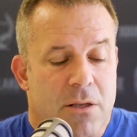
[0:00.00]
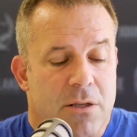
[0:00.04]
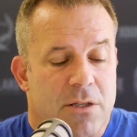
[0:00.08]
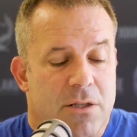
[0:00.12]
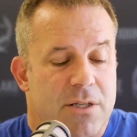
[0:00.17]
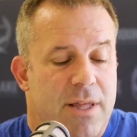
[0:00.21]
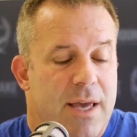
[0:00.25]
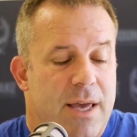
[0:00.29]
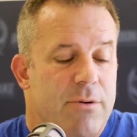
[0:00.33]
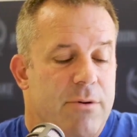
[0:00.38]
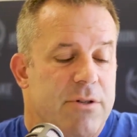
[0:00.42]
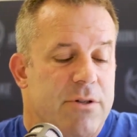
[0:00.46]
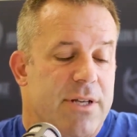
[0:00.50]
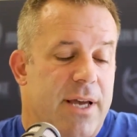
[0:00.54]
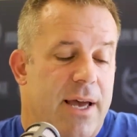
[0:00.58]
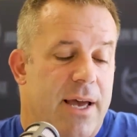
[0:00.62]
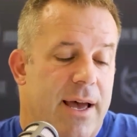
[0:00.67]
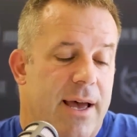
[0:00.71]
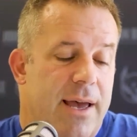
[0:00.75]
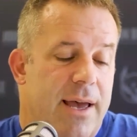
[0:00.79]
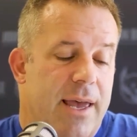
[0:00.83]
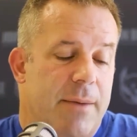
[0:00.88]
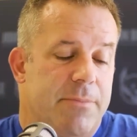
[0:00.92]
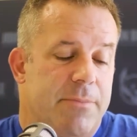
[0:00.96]
So that was uh,
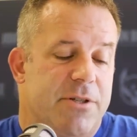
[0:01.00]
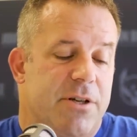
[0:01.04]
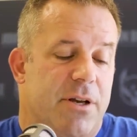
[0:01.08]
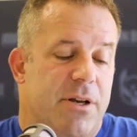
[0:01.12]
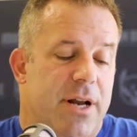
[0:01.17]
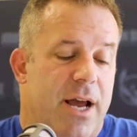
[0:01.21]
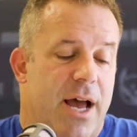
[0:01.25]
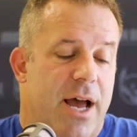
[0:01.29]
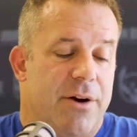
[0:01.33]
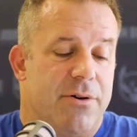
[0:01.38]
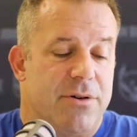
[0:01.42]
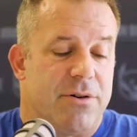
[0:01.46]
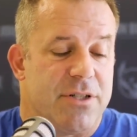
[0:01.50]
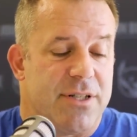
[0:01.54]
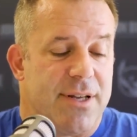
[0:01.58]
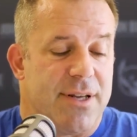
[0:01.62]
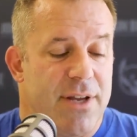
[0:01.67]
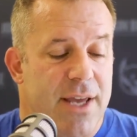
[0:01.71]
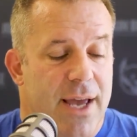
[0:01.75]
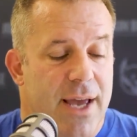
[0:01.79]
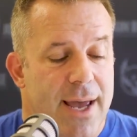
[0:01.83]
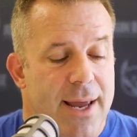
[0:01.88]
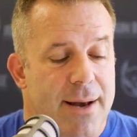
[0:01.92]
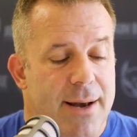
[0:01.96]
uh episode
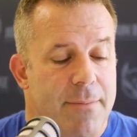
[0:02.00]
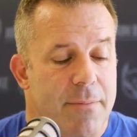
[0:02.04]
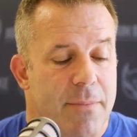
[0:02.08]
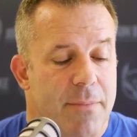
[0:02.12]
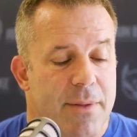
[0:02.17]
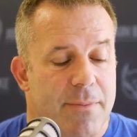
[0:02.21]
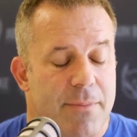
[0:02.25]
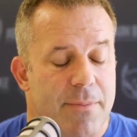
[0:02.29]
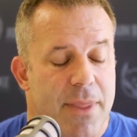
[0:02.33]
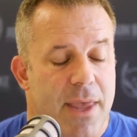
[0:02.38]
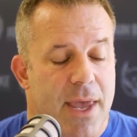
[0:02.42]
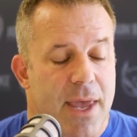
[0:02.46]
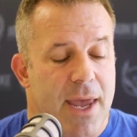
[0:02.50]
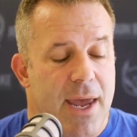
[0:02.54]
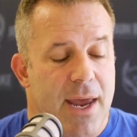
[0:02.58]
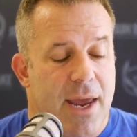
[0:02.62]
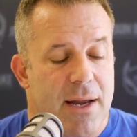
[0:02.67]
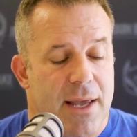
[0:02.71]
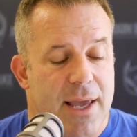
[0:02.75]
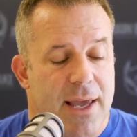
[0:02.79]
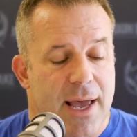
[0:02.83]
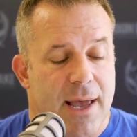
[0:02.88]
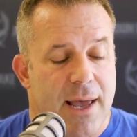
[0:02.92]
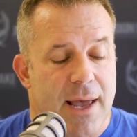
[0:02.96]
178
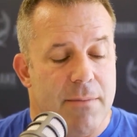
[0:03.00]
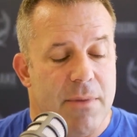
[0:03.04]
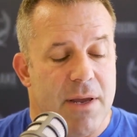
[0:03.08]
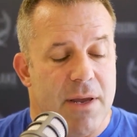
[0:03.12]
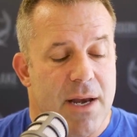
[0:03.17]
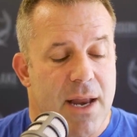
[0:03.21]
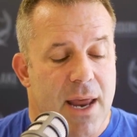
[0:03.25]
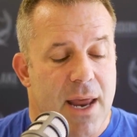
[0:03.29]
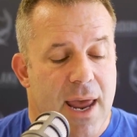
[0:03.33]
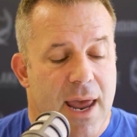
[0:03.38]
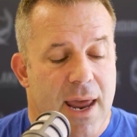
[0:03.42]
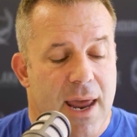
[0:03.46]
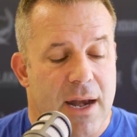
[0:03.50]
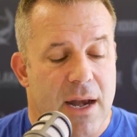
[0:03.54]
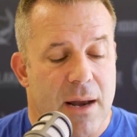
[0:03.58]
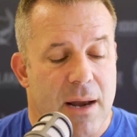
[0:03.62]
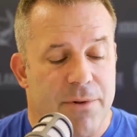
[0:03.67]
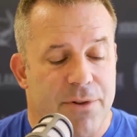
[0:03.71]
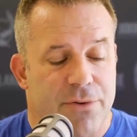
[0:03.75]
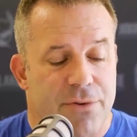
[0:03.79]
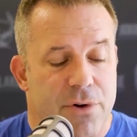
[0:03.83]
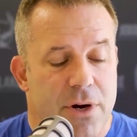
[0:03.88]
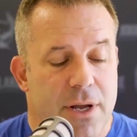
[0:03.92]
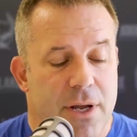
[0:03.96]
and came in at number
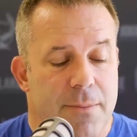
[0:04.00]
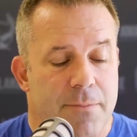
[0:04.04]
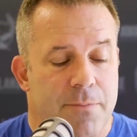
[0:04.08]
three.